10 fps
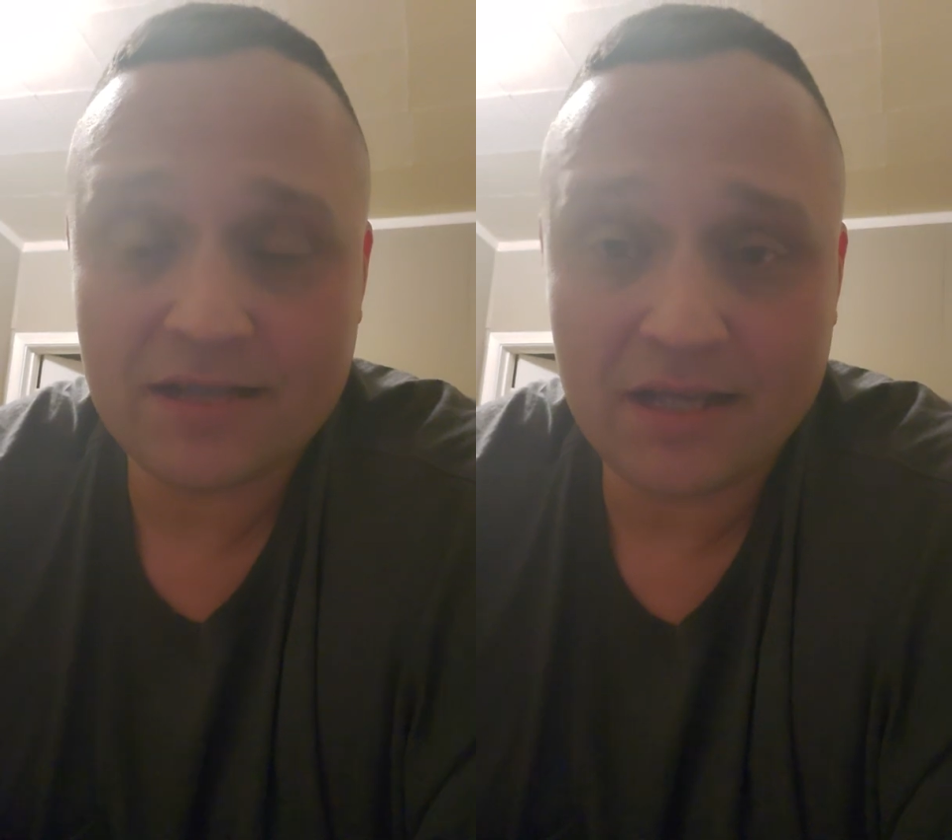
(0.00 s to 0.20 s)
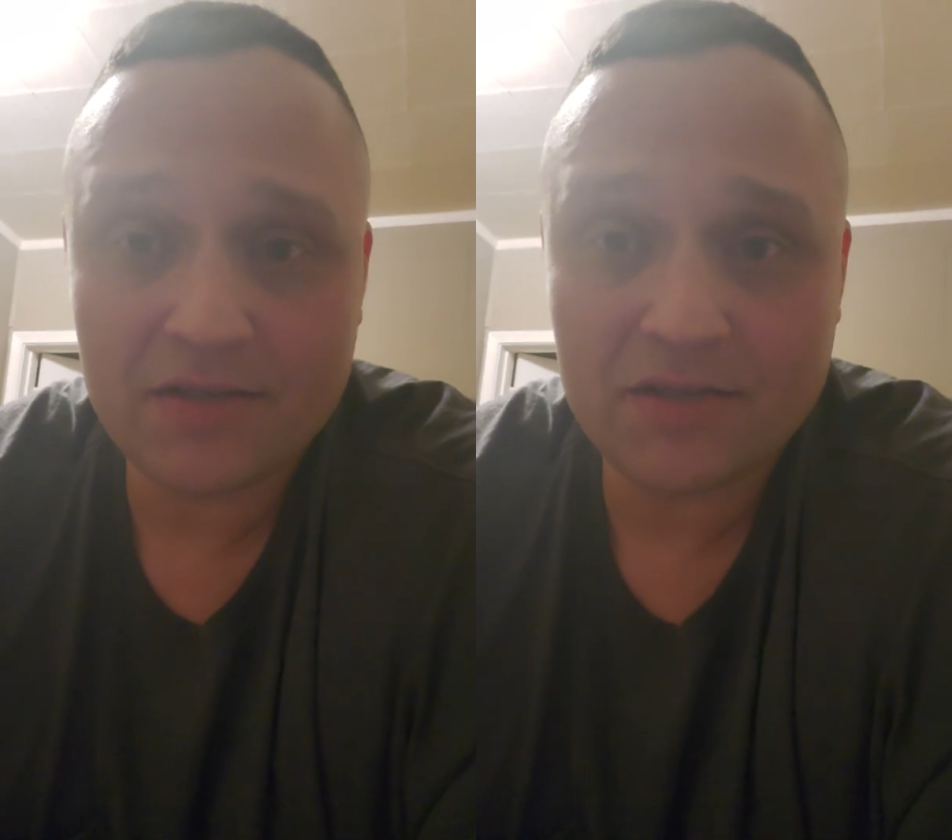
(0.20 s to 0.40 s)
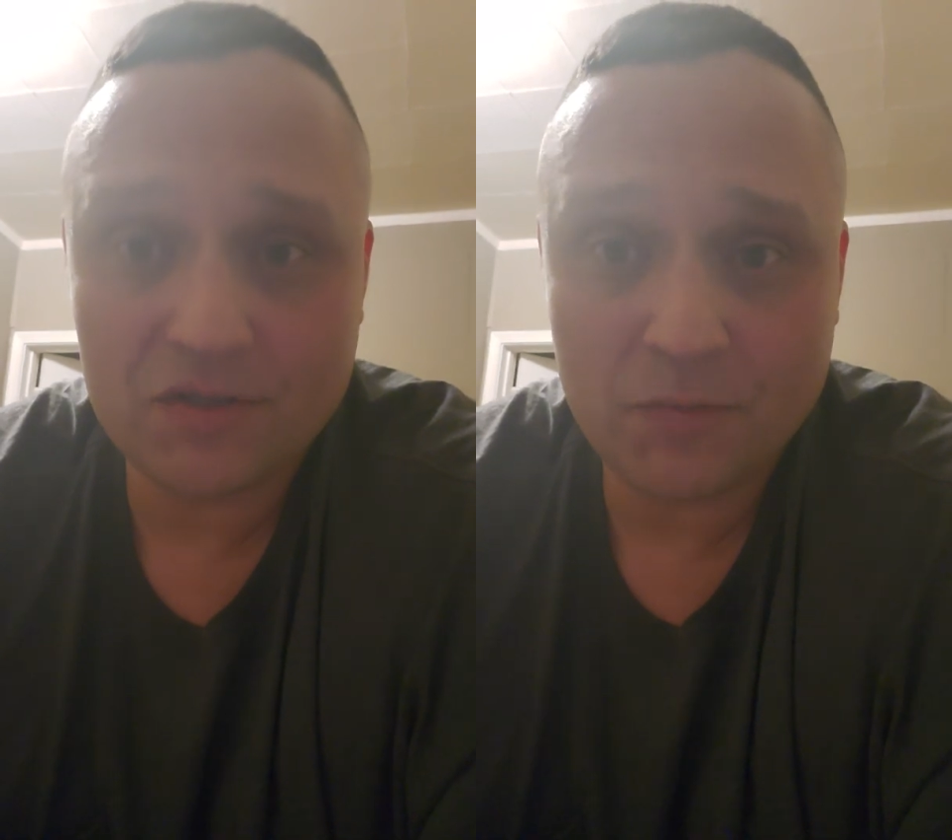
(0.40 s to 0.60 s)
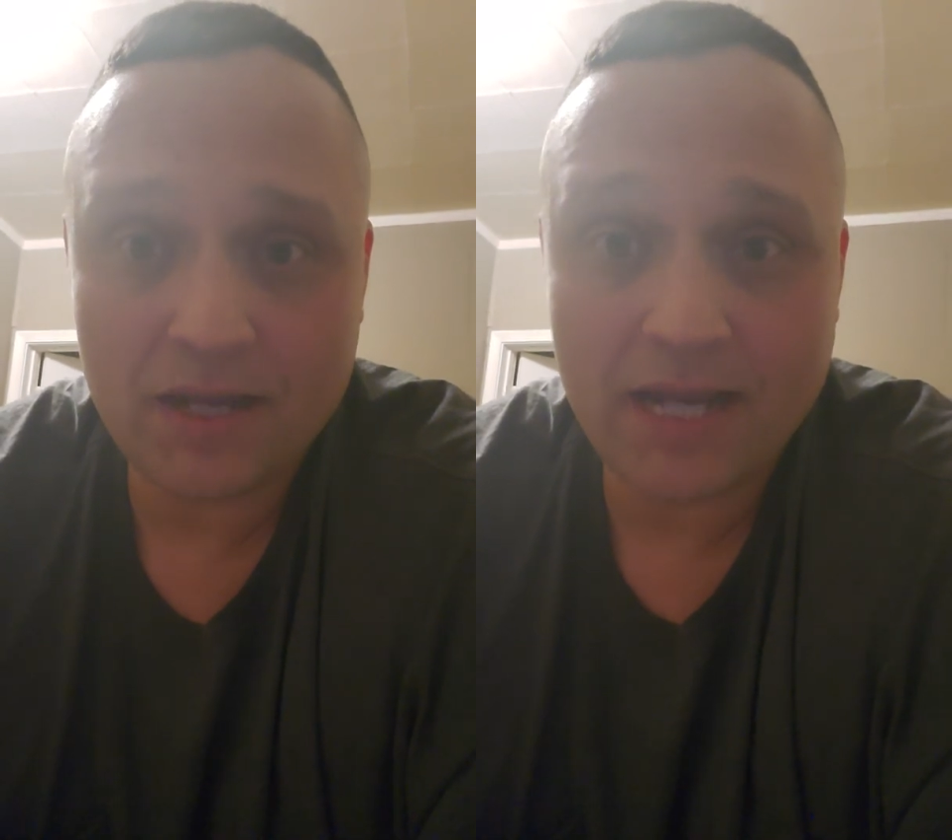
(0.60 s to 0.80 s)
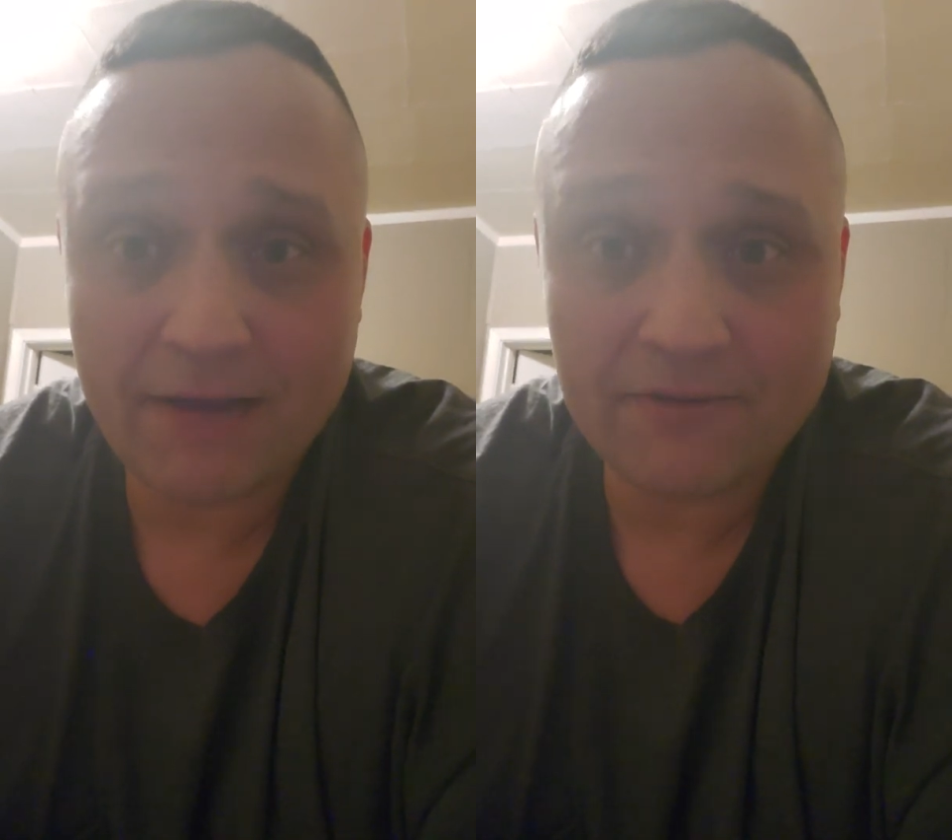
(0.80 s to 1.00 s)
thing is you
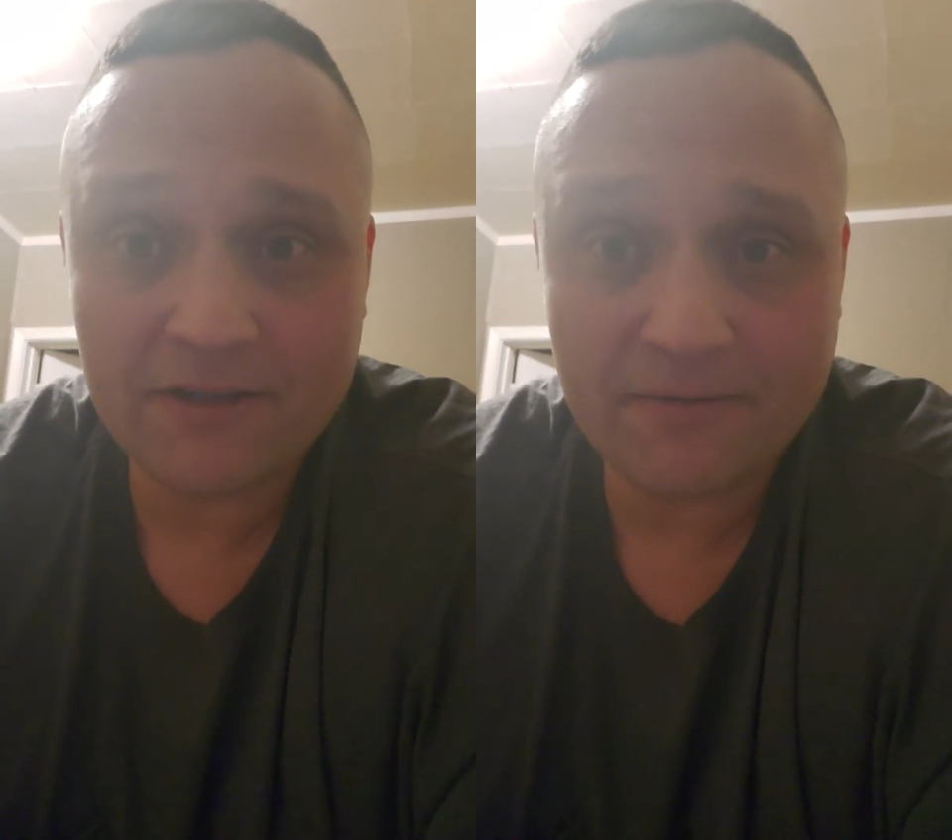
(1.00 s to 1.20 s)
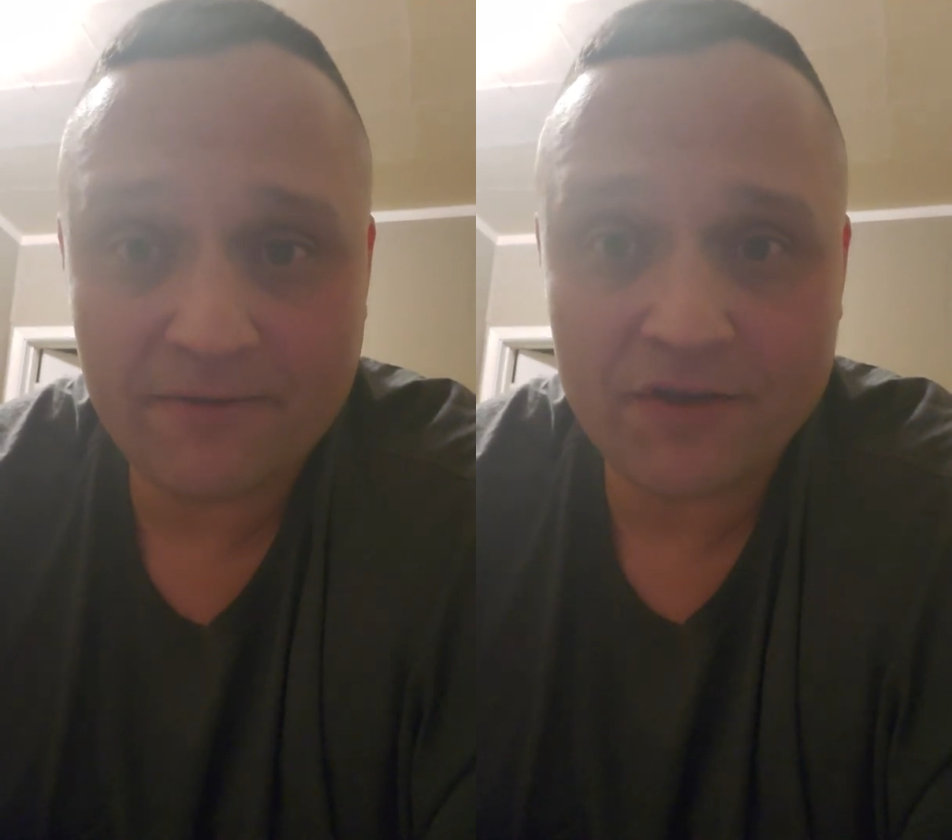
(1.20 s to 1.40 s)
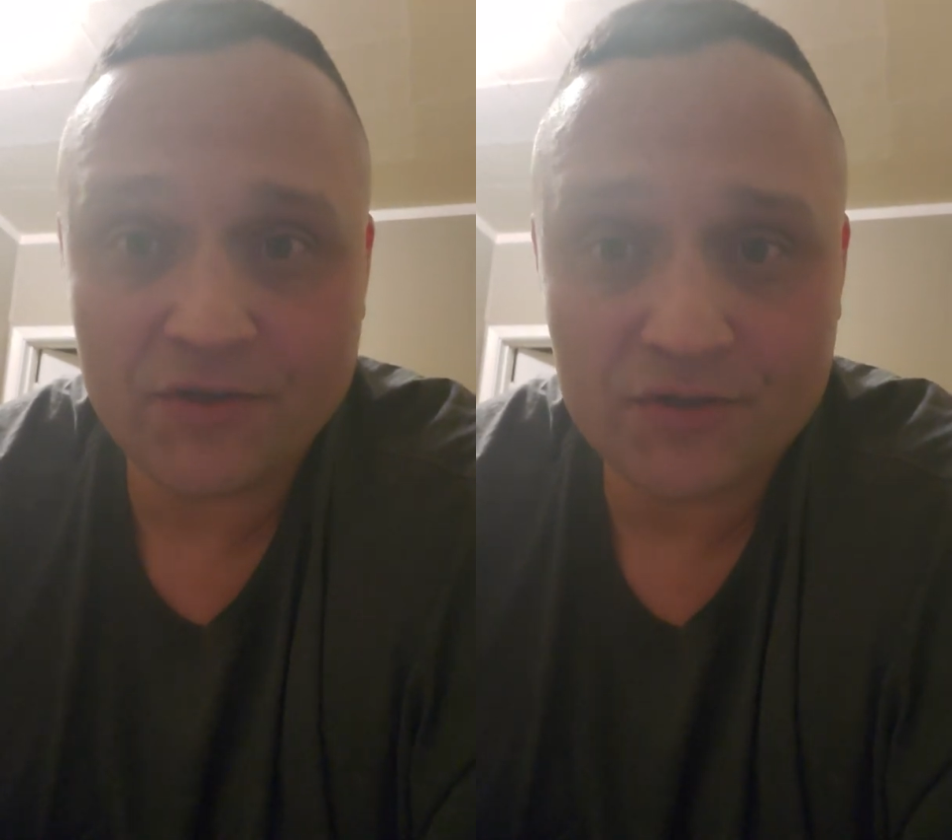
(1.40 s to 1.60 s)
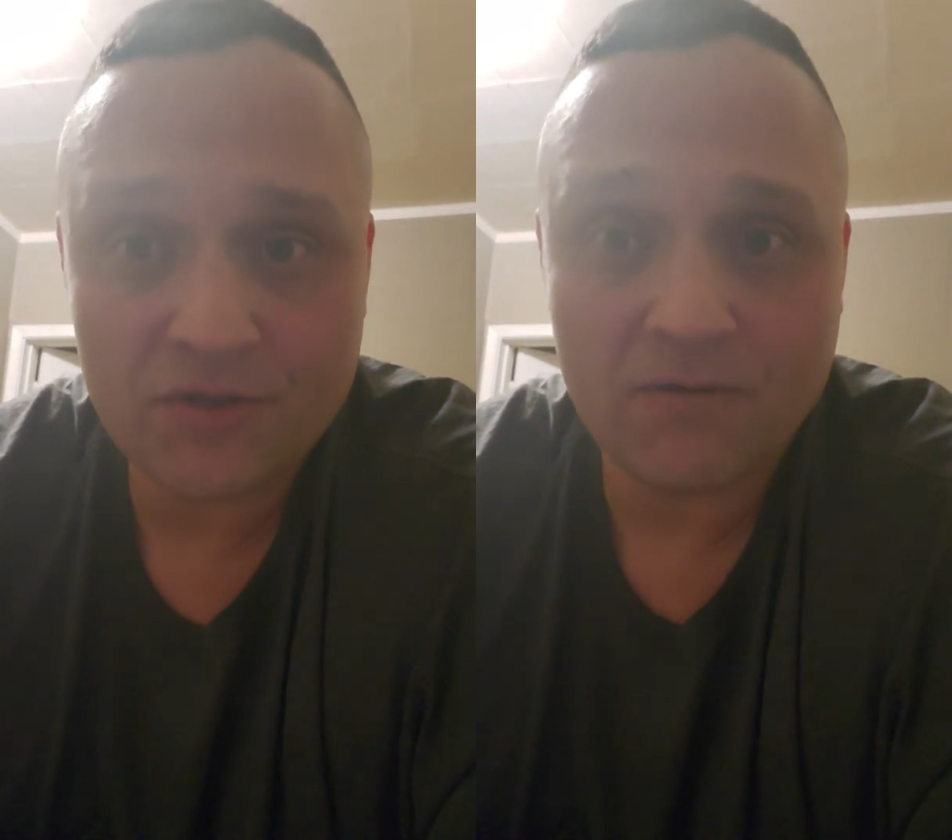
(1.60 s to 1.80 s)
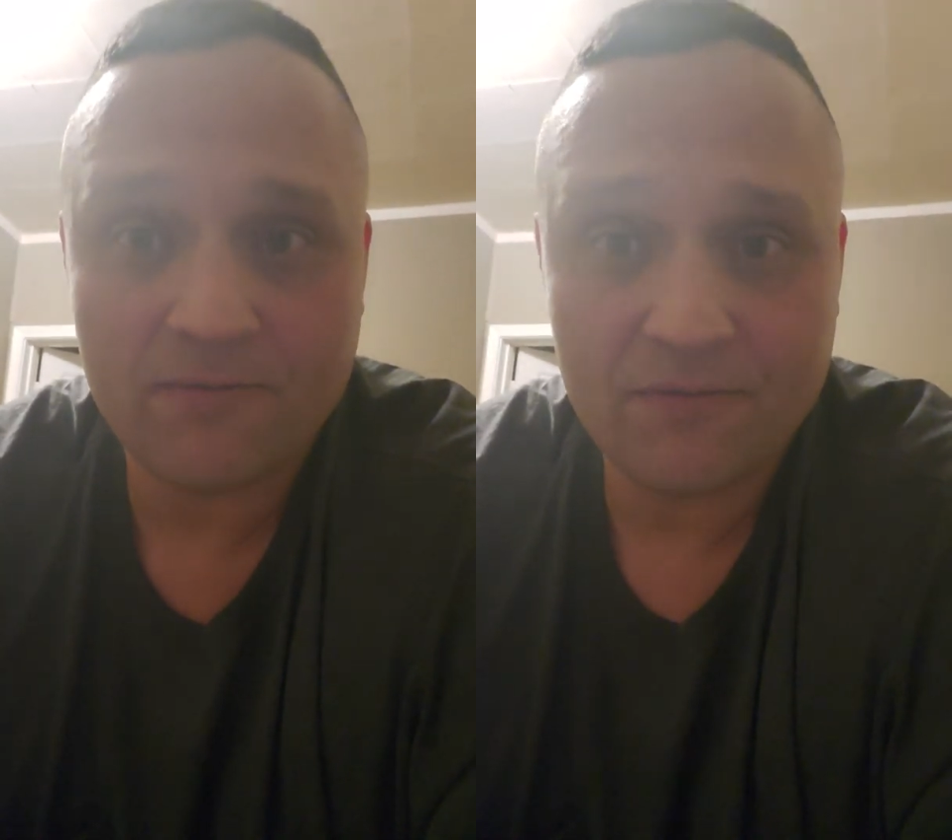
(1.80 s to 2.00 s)
may have to defend
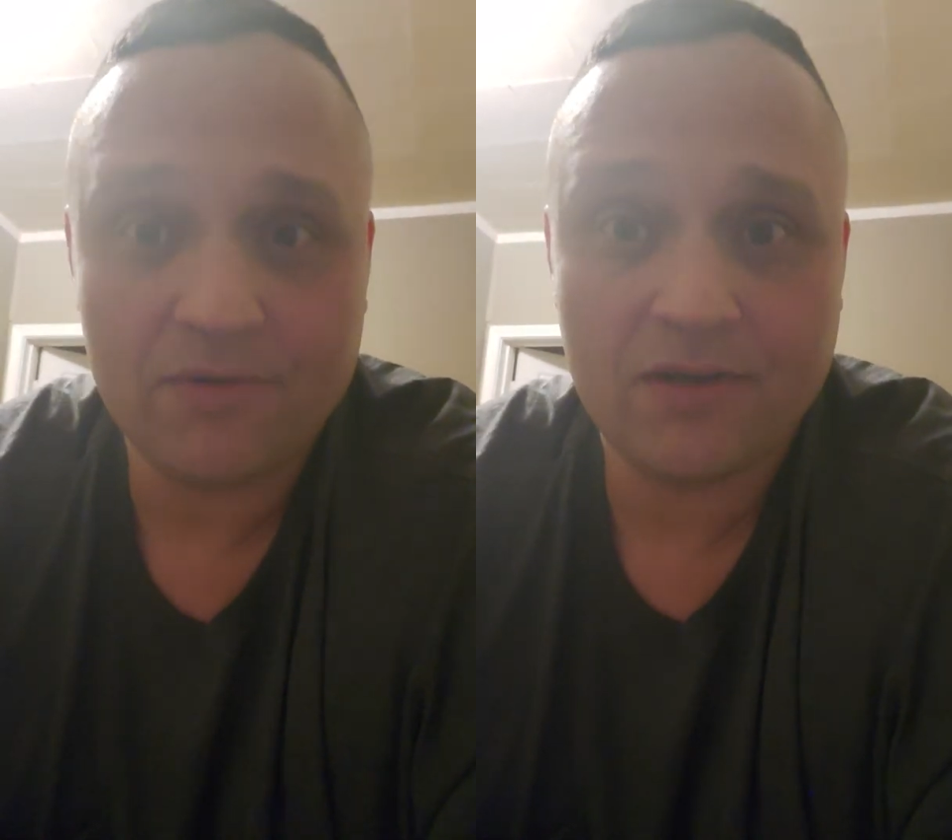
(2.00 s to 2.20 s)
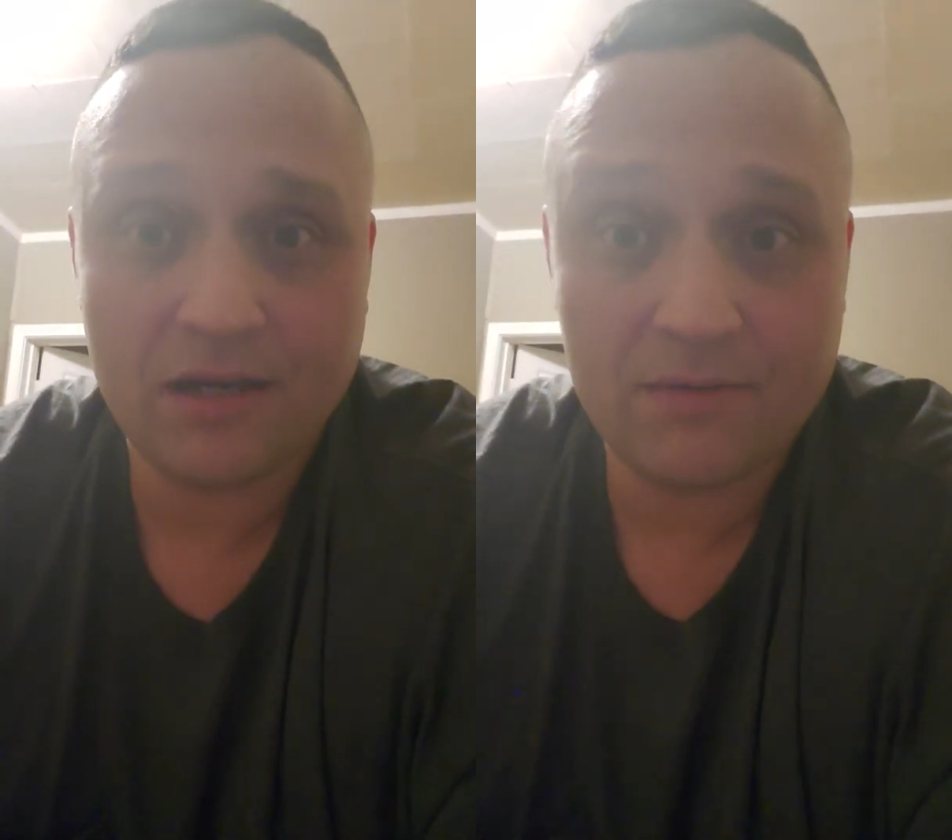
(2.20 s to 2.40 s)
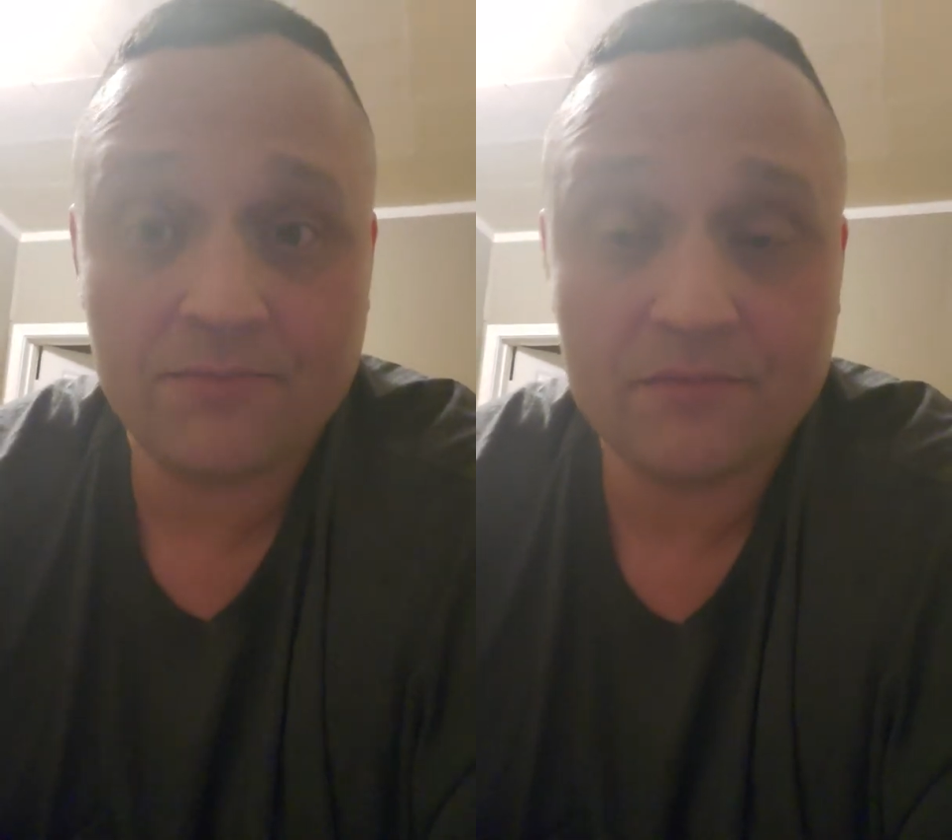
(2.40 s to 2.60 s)
yourself. Okay,